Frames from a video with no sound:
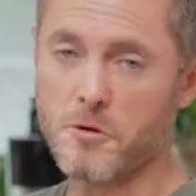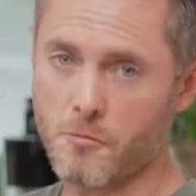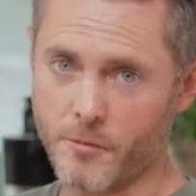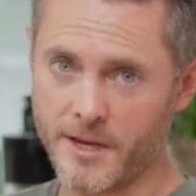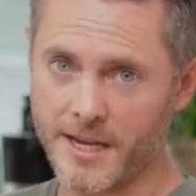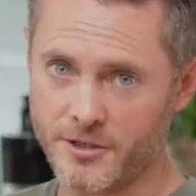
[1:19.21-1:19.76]

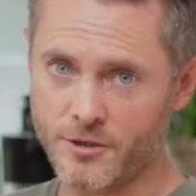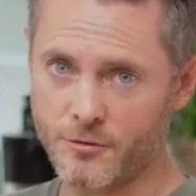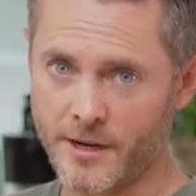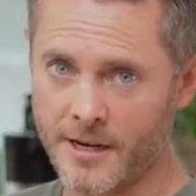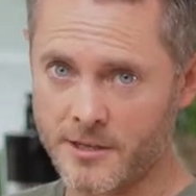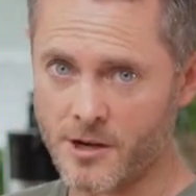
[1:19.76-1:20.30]
We get to do
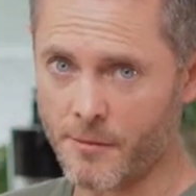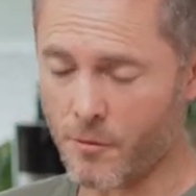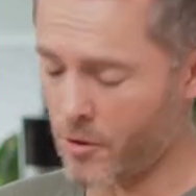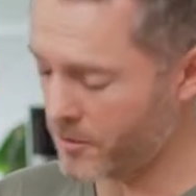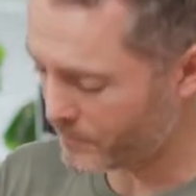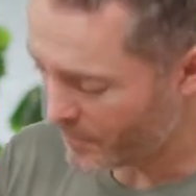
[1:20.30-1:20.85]
it anytime we
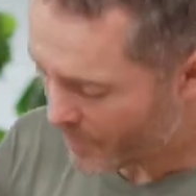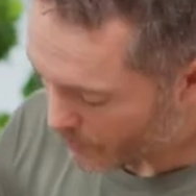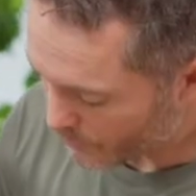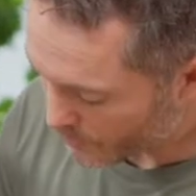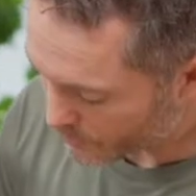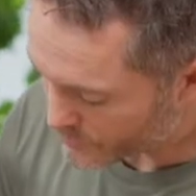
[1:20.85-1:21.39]
want.
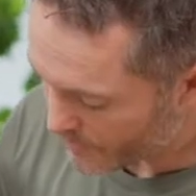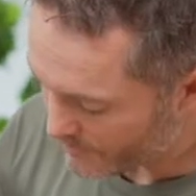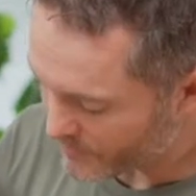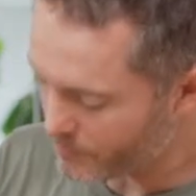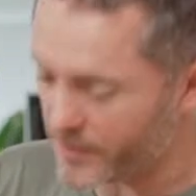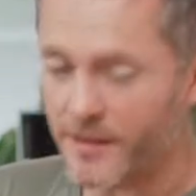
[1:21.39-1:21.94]
We also have the
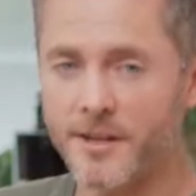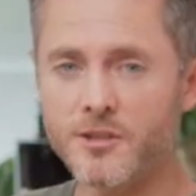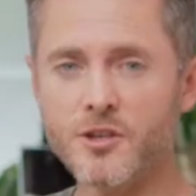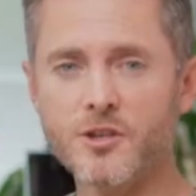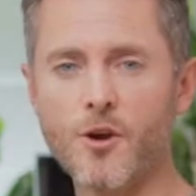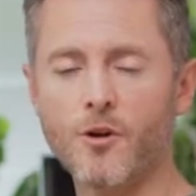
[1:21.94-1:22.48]
ability
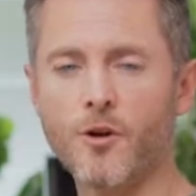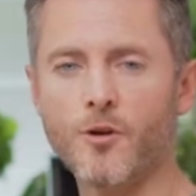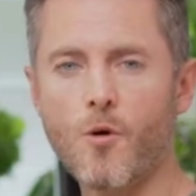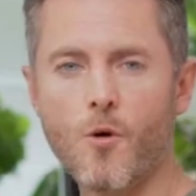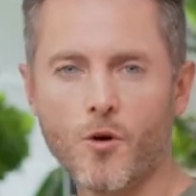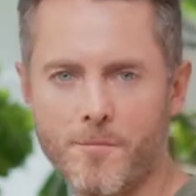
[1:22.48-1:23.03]
to turn on
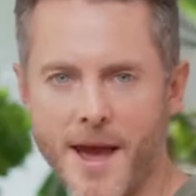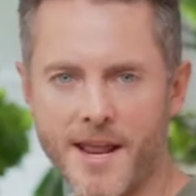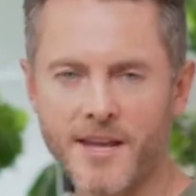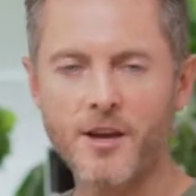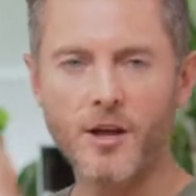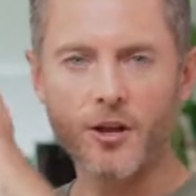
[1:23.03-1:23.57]

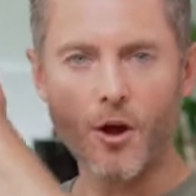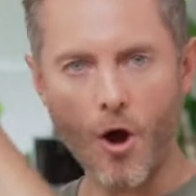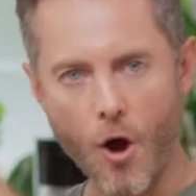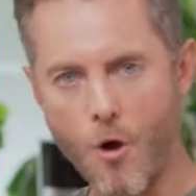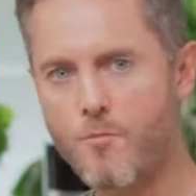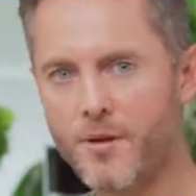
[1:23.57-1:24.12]
automatic
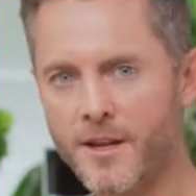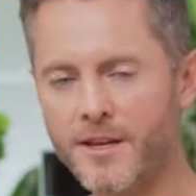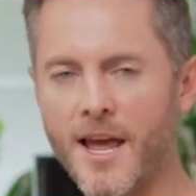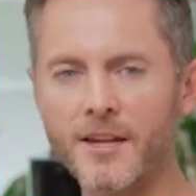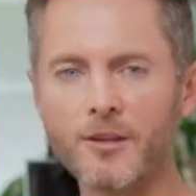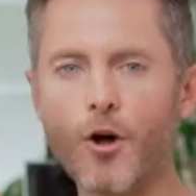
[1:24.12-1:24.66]
opening
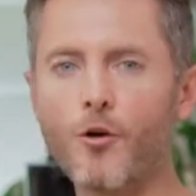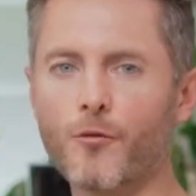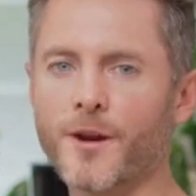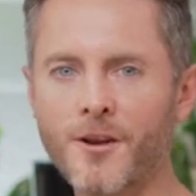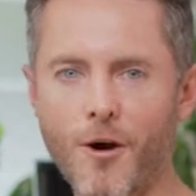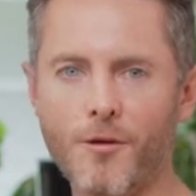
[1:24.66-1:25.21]
and
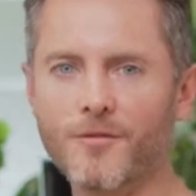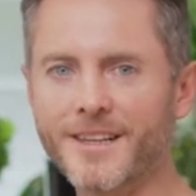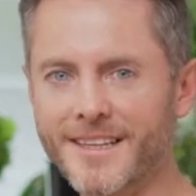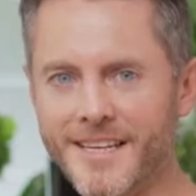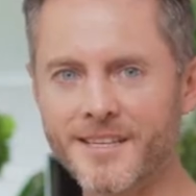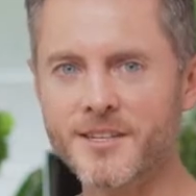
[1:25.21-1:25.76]
lowering of the
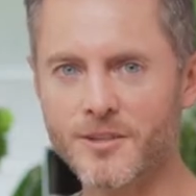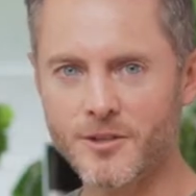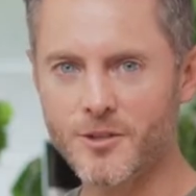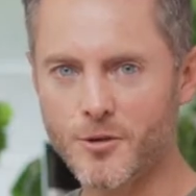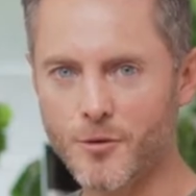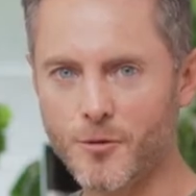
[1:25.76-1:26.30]
lid
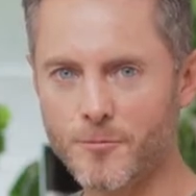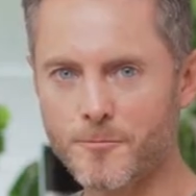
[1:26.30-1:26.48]
too.